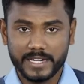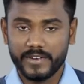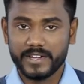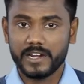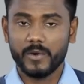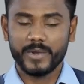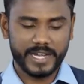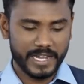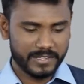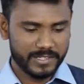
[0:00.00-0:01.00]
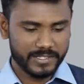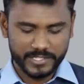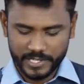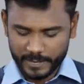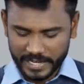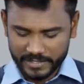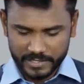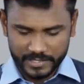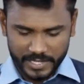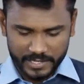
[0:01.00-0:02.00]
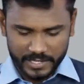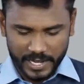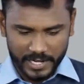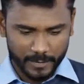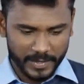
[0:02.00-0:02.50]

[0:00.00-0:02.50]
activated. Now we can access the same license in Tally